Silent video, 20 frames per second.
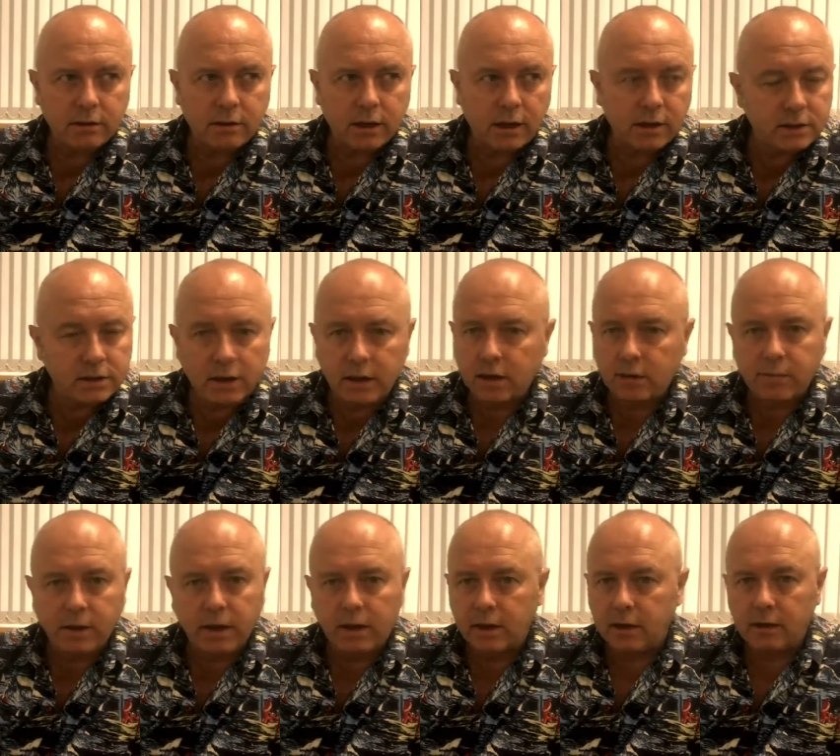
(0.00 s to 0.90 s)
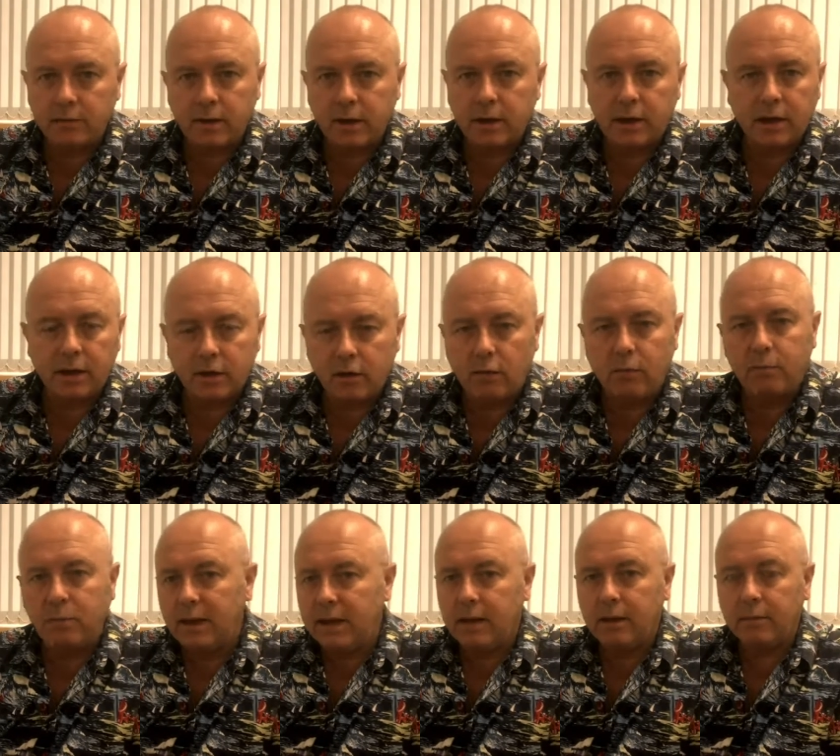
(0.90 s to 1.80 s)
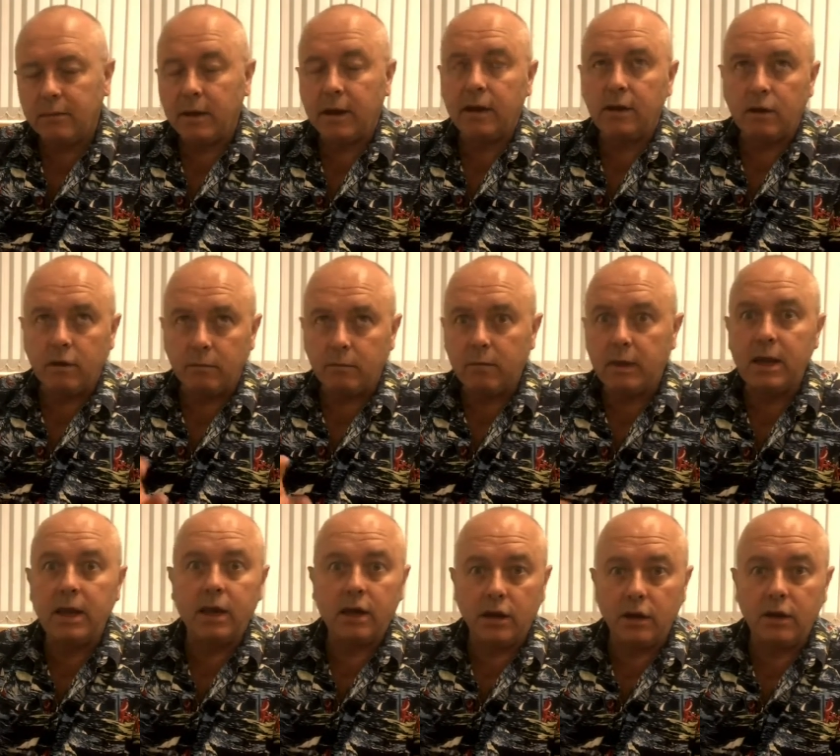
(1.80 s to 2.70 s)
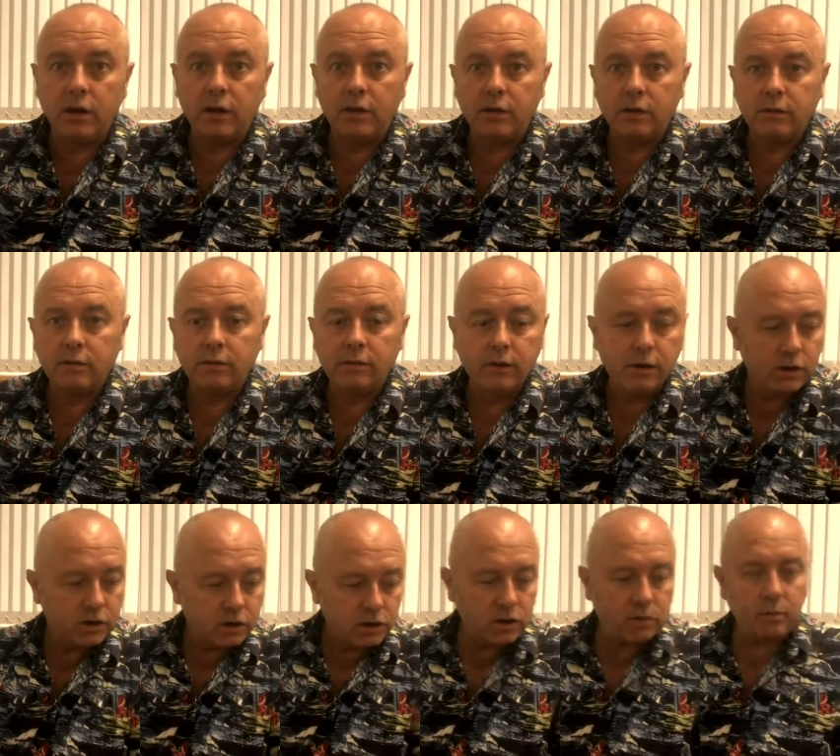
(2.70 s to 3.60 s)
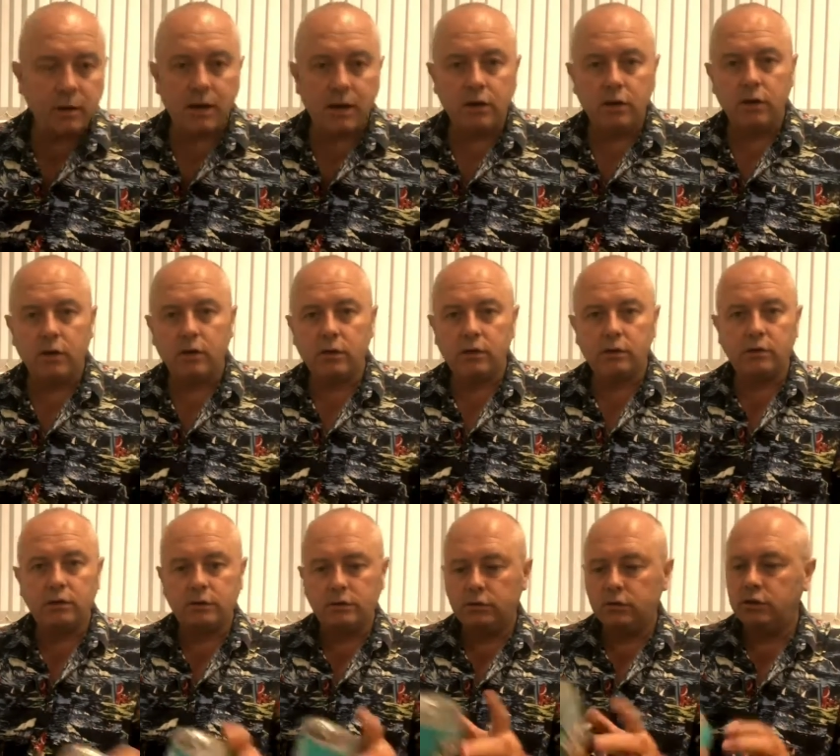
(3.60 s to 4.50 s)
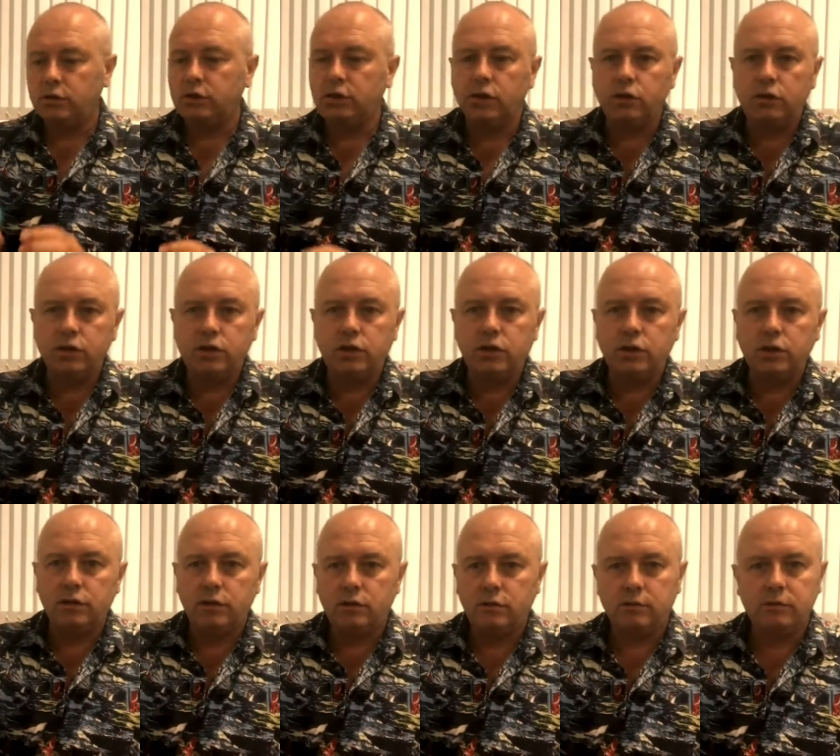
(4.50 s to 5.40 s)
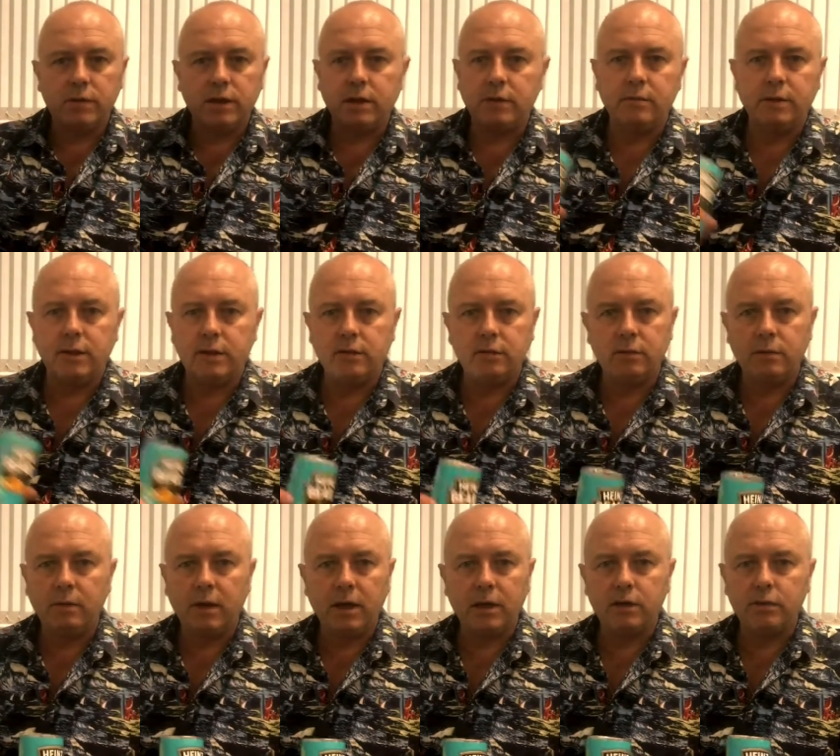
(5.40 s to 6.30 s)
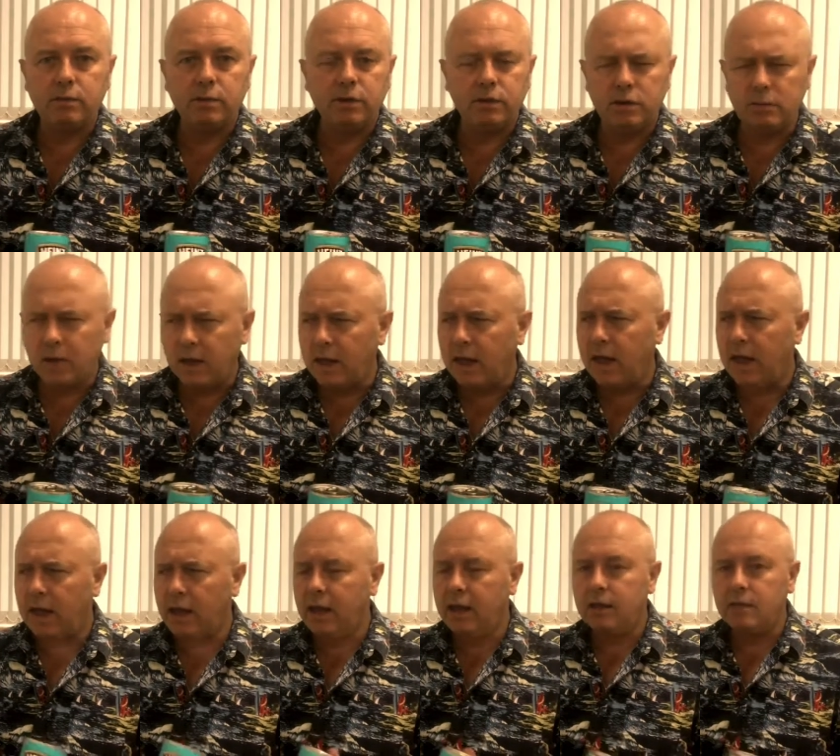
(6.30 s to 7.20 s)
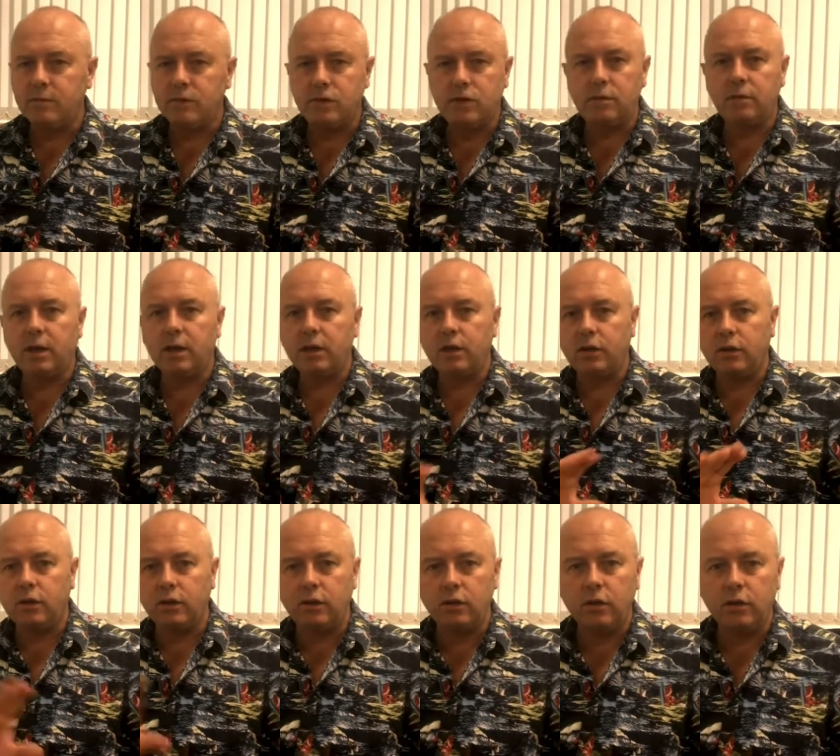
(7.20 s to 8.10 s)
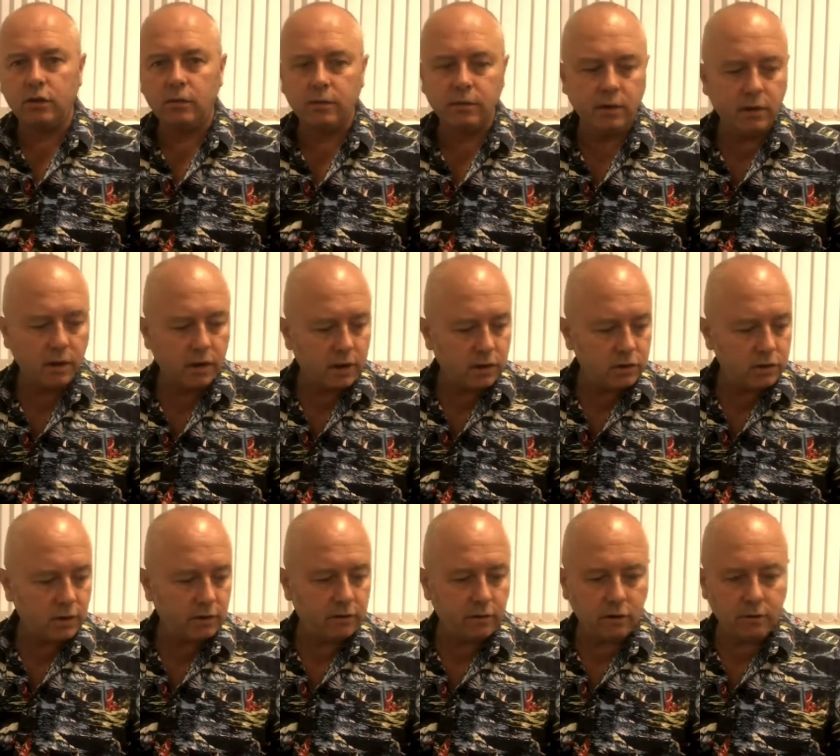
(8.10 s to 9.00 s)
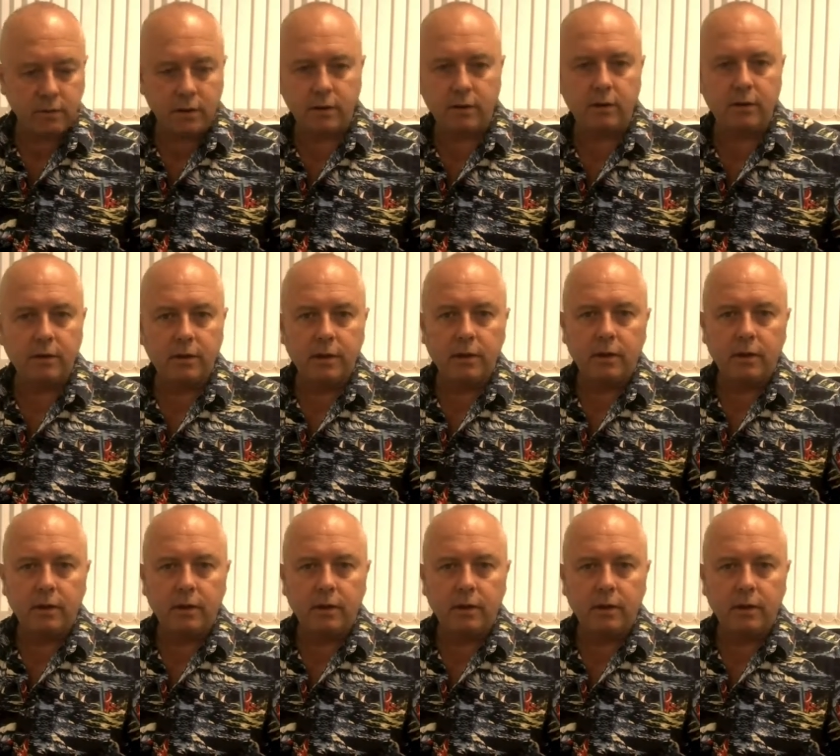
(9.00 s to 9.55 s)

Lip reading: that target market might not be her. She might not touch baked beans with a barge pole. She might hate them. She might go home, drive home in a